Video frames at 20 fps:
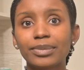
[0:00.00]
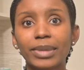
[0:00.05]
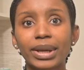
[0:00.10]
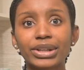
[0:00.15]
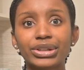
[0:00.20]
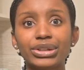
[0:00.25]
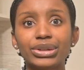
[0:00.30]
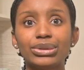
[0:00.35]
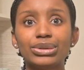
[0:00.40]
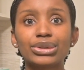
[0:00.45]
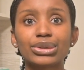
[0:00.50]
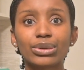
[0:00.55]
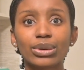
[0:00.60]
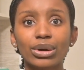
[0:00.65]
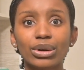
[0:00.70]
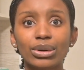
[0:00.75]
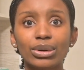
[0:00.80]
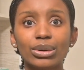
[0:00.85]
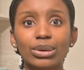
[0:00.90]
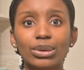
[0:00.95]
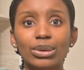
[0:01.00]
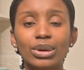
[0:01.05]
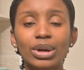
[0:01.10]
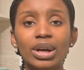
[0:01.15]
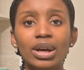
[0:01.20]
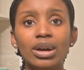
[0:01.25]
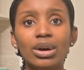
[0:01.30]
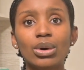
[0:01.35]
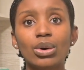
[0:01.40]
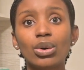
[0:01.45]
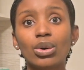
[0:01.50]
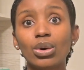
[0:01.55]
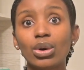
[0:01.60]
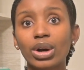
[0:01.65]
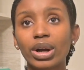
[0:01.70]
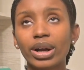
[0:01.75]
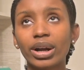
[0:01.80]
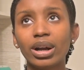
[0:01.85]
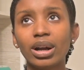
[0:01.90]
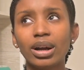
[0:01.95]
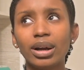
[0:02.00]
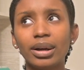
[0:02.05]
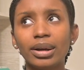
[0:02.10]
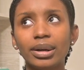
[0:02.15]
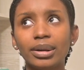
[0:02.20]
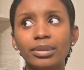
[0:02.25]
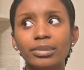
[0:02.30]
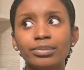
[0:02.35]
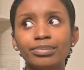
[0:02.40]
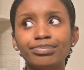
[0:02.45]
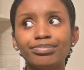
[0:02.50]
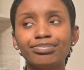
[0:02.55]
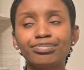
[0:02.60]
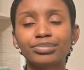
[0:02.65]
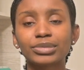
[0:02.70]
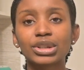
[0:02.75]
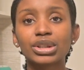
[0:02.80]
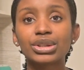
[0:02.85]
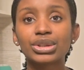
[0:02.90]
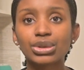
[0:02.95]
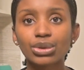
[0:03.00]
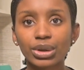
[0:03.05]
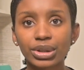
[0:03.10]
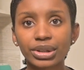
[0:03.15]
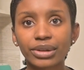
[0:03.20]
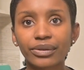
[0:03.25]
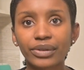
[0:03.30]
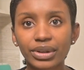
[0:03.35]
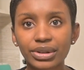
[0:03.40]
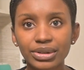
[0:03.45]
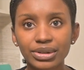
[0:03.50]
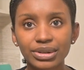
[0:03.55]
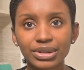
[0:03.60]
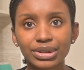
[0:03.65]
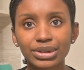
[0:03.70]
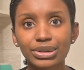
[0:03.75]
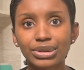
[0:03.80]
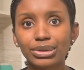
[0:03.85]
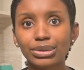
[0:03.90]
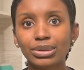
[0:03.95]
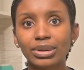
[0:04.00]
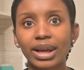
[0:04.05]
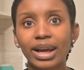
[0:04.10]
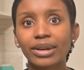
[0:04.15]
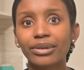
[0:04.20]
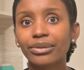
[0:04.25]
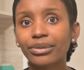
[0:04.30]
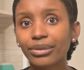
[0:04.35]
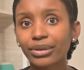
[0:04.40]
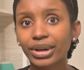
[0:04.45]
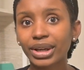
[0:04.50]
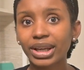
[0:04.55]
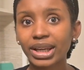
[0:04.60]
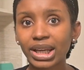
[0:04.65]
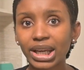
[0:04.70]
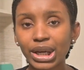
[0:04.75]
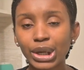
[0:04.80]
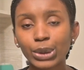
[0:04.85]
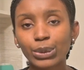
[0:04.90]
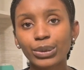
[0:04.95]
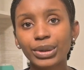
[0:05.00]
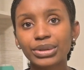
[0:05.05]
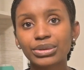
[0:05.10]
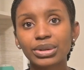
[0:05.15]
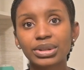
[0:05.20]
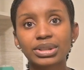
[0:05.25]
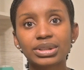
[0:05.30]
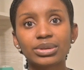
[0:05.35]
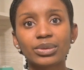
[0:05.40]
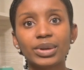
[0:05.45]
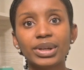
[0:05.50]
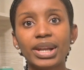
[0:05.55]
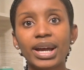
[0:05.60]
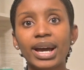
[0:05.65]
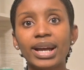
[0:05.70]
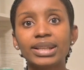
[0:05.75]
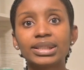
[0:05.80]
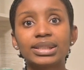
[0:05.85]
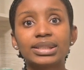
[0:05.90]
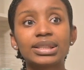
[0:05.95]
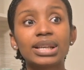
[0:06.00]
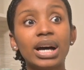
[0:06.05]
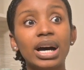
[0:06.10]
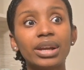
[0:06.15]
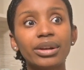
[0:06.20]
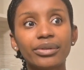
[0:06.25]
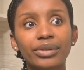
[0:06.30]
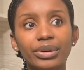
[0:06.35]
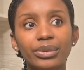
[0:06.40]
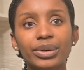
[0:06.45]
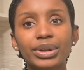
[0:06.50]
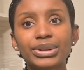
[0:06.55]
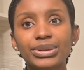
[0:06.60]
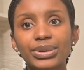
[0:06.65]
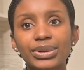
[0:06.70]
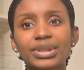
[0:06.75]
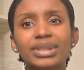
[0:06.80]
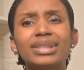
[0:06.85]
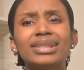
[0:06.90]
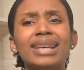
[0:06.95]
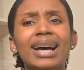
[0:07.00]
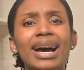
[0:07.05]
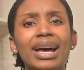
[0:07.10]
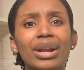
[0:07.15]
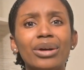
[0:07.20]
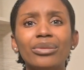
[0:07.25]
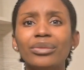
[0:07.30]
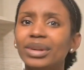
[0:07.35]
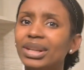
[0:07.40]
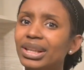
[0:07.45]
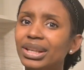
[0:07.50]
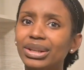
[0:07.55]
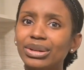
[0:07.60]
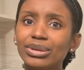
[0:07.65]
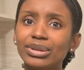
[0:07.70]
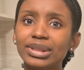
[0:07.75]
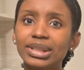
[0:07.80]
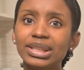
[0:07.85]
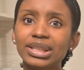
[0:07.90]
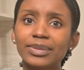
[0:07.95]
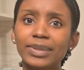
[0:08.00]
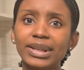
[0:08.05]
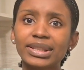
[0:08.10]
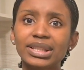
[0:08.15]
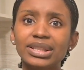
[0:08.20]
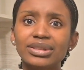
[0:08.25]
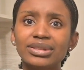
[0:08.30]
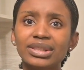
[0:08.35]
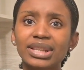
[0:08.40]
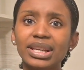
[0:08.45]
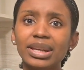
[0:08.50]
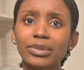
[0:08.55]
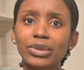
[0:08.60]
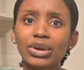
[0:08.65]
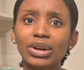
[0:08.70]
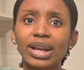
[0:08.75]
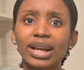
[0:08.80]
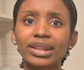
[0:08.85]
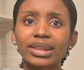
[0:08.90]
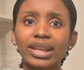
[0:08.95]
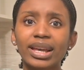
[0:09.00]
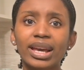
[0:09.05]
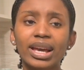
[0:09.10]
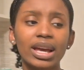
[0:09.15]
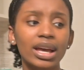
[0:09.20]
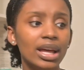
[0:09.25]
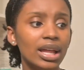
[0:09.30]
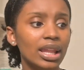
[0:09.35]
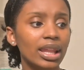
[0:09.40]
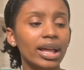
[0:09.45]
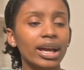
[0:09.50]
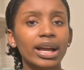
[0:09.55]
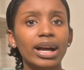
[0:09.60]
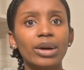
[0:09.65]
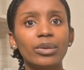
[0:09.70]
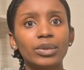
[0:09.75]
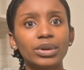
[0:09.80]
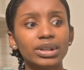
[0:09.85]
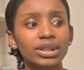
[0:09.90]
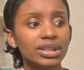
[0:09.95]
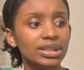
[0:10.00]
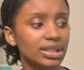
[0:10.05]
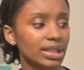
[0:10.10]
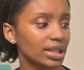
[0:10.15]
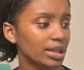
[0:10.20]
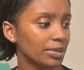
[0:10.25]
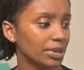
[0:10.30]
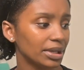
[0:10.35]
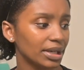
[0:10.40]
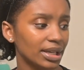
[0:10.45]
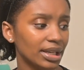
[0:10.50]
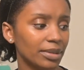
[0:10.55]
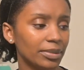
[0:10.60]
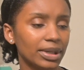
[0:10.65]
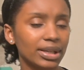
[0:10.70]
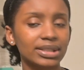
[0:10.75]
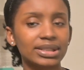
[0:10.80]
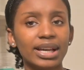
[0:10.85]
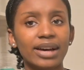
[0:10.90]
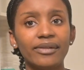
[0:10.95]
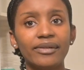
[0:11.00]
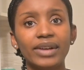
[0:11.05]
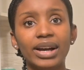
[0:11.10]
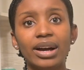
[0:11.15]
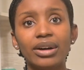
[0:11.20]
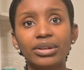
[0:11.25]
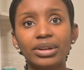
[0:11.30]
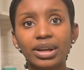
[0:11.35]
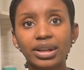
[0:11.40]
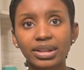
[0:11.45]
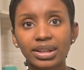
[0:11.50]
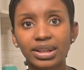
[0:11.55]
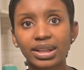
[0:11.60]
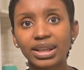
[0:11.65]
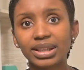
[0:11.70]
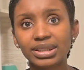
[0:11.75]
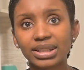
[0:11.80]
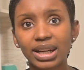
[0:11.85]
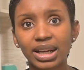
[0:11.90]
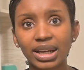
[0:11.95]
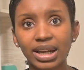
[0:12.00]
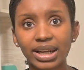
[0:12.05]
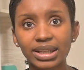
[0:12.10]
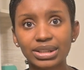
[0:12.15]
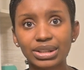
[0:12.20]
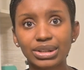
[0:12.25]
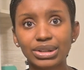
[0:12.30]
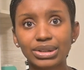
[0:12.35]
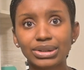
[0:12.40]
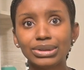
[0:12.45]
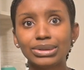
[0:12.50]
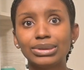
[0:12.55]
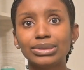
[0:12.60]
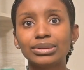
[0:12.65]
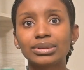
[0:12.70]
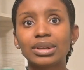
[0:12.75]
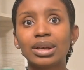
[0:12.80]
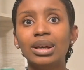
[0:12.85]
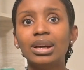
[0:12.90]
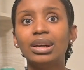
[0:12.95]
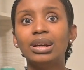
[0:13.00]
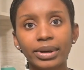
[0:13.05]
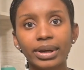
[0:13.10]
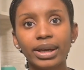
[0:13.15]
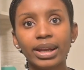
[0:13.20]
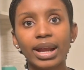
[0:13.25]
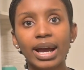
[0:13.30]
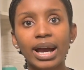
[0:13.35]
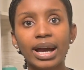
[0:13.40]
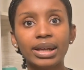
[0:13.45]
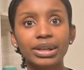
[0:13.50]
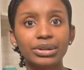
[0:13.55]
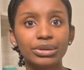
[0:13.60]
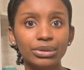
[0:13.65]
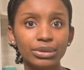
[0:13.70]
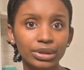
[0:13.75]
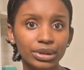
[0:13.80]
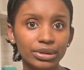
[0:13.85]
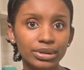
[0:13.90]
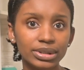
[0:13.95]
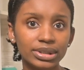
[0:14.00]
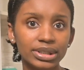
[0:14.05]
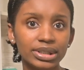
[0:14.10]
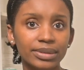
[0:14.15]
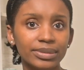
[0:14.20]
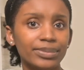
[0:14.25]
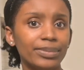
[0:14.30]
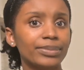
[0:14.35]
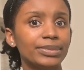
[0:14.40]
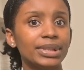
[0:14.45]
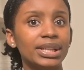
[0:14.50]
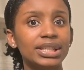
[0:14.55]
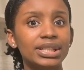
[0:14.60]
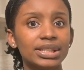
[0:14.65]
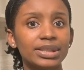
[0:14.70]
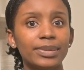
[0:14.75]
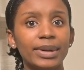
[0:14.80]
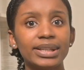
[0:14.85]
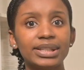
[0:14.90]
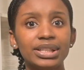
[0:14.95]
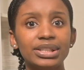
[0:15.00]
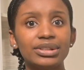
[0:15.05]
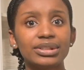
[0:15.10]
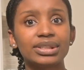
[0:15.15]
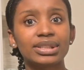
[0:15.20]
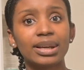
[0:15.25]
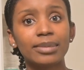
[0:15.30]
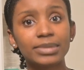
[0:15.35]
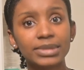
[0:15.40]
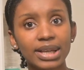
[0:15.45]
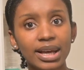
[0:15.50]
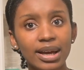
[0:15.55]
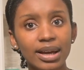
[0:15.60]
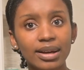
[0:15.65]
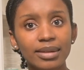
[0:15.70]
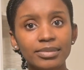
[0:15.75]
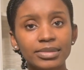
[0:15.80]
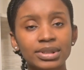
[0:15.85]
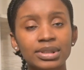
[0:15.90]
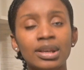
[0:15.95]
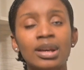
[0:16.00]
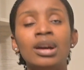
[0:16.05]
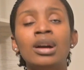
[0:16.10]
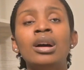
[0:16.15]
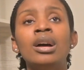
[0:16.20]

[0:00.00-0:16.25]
make sure you scroll or um, sort the filters to do like free resources and whatnot. It's a ton of free resources. I don't really use Teacher Pay Teachers anymore like that, like I was in the beginning because I found other things that I like to use. But I do use Teacher Teachers Pay Teachers sometimes.